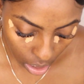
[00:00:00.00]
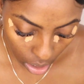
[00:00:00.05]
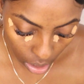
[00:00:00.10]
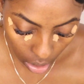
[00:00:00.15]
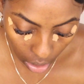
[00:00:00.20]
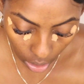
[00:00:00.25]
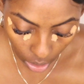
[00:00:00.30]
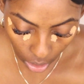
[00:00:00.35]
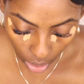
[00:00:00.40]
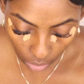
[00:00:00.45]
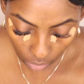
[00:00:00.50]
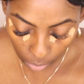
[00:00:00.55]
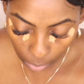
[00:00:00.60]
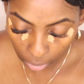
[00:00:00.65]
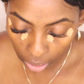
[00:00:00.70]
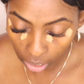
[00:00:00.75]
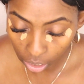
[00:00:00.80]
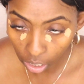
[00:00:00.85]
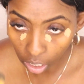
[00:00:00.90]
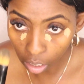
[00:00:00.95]
okay never
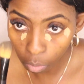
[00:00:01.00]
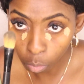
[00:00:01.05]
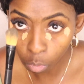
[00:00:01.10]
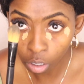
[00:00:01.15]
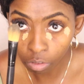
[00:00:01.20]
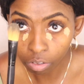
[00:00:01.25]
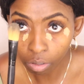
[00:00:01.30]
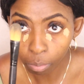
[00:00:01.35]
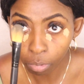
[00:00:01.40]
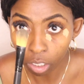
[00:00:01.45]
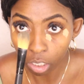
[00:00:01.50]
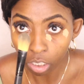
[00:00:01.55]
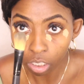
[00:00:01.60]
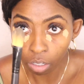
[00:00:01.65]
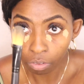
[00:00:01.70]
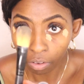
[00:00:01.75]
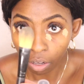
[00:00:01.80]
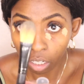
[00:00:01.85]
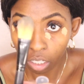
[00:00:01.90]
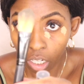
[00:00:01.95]
mind not a morphe brush
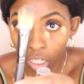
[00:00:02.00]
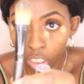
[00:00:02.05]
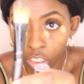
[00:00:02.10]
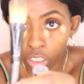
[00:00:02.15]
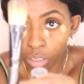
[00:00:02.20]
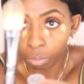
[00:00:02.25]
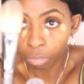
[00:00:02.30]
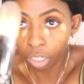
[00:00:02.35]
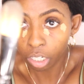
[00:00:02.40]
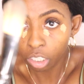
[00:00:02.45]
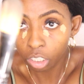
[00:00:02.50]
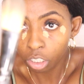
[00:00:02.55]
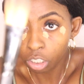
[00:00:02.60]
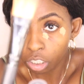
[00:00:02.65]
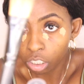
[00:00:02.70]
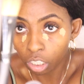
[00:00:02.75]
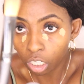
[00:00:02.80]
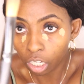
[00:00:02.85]
a foundation brush